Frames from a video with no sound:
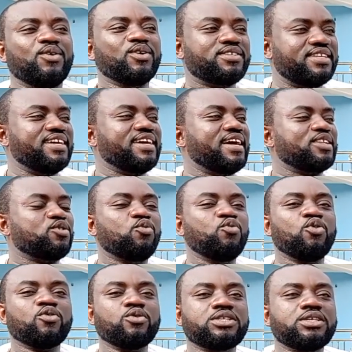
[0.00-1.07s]
but Ikato
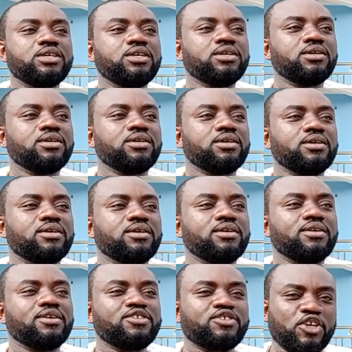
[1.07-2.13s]
will always say,
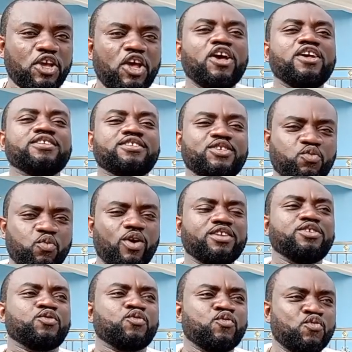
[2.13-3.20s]
yes, this
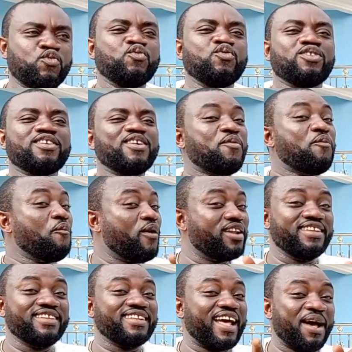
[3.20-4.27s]
one is good.
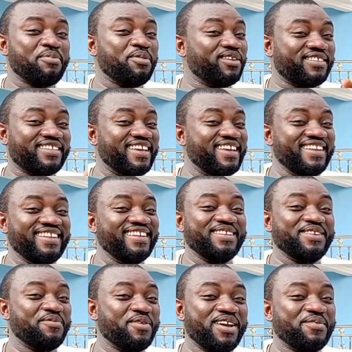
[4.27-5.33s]
When I'm not saying
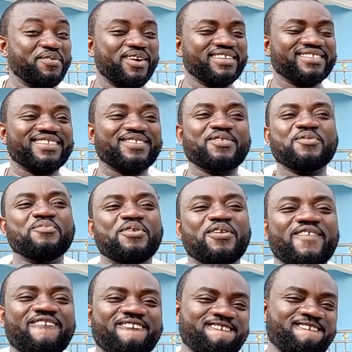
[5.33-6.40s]
it the way he wants it, oh
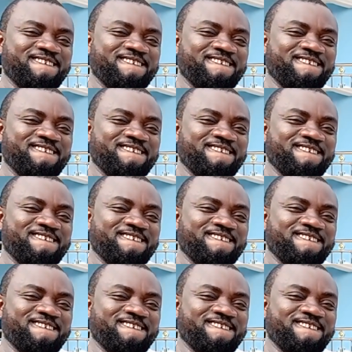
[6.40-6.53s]
boy.